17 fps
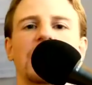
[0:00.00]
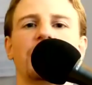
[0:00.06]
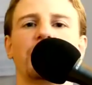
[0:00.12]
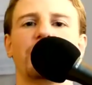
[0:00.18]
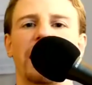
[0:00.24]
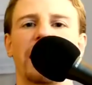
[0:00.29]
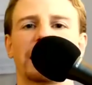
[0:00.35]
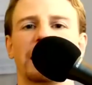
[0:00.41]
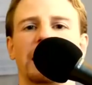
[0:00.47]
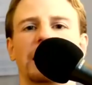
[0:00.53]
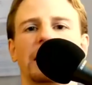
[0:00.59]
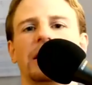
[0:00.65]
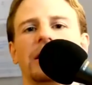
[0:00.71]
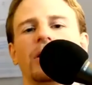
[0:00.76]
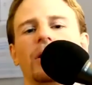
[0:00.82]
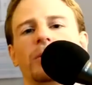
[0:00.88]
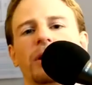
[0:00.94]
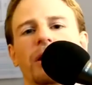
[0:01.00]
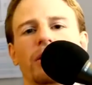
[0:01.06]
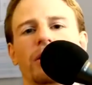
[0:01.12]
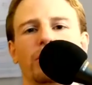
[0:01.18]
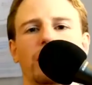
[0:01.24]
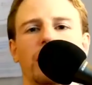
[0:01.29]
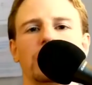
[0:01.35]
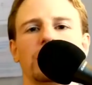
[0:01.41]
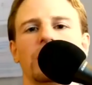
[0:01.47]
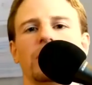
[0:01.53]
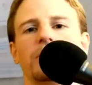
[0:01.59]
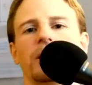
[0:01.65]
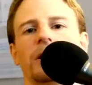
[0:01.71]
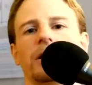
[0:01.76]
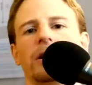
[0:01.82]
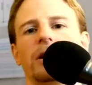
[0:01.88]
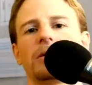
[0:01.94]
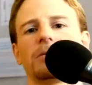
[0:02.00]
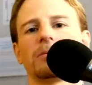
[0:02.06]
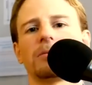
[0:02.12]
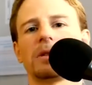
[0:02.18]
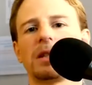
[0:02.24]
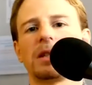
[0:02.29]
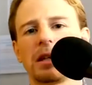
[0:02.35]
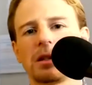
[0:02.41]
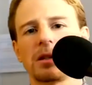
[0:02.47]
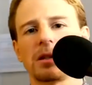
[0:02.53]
impacting the omega-3 to omega-6